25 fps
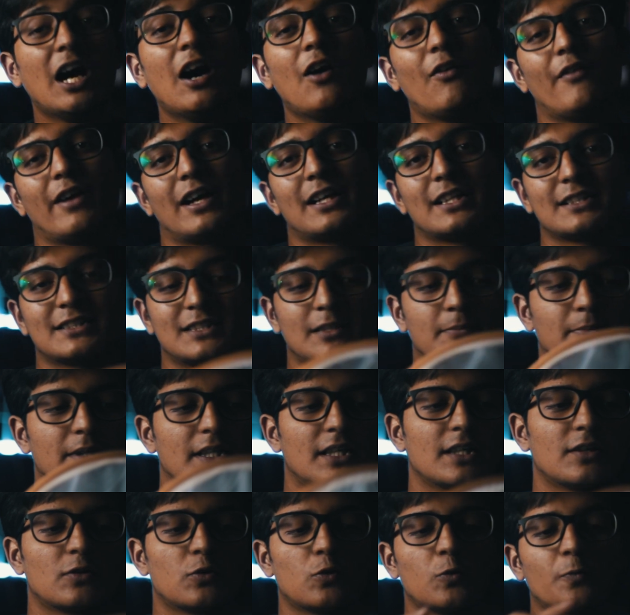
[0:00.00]
whereas the
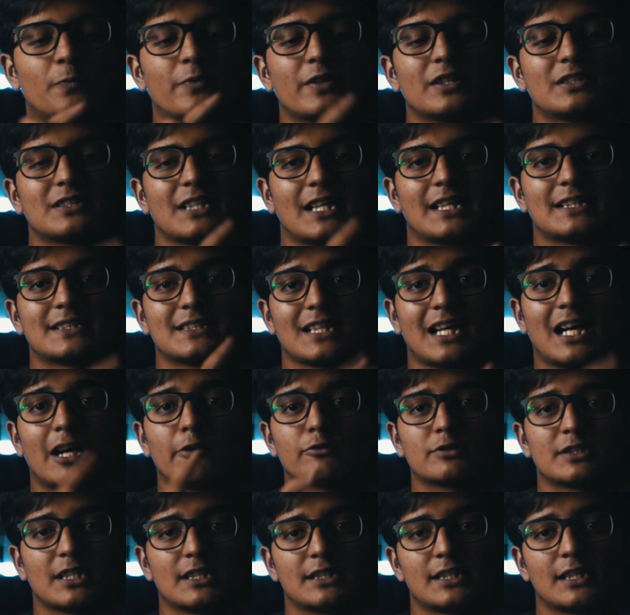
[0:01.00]
bigger hoop resides
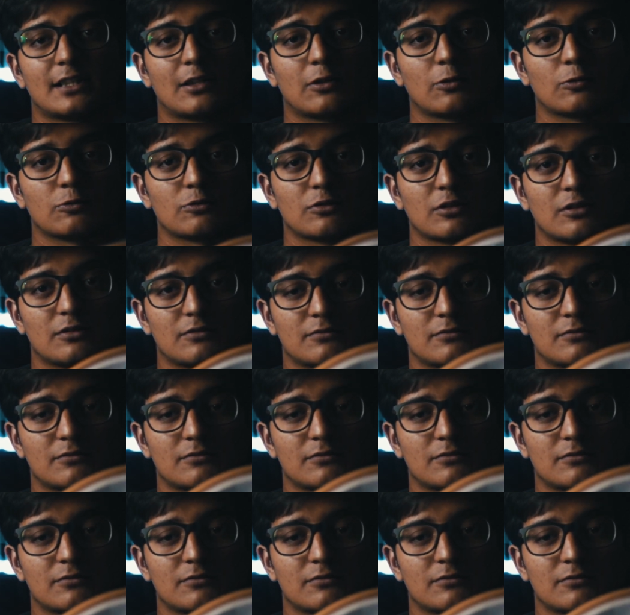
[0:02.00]
outside the cloth.